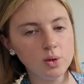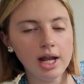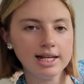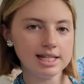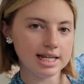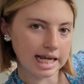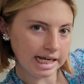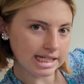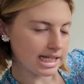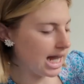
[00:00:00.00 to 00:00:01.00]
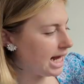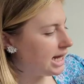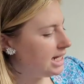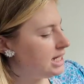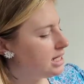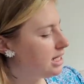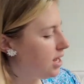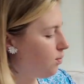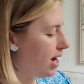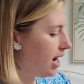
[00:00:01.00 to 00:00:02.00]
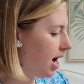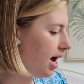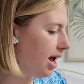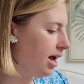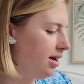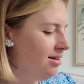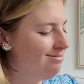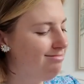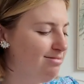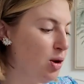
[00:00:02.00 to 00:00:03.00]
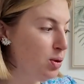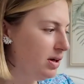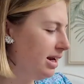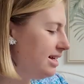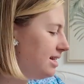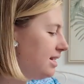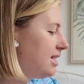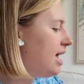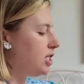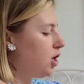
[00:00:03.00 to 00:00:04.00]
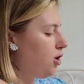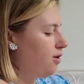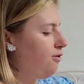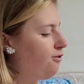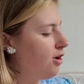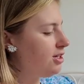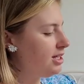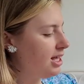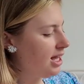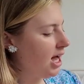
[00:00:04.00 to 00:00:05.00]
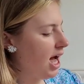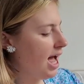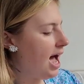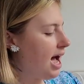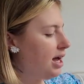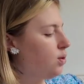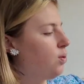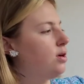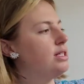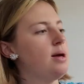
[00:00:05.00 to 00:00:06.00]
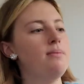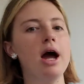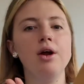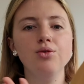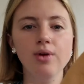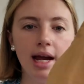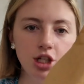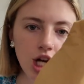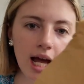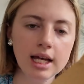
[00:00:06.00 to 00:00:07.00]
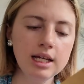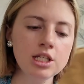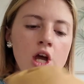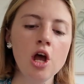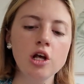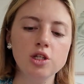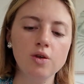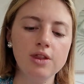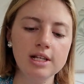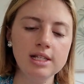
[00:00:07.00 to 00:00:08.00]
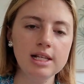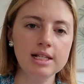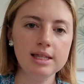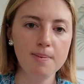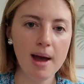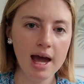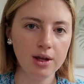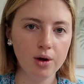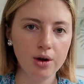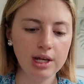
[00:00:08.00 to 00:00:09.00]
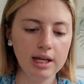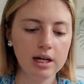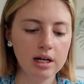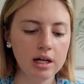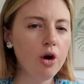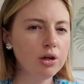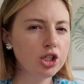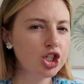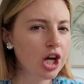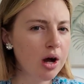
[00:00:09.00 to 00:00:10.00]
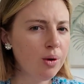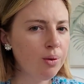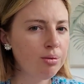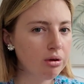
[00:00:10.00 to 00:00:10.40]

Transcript: all nice and neat like this when I organize it. So first thing I had was my rain jacket. So this is the Patagonia Torrentshell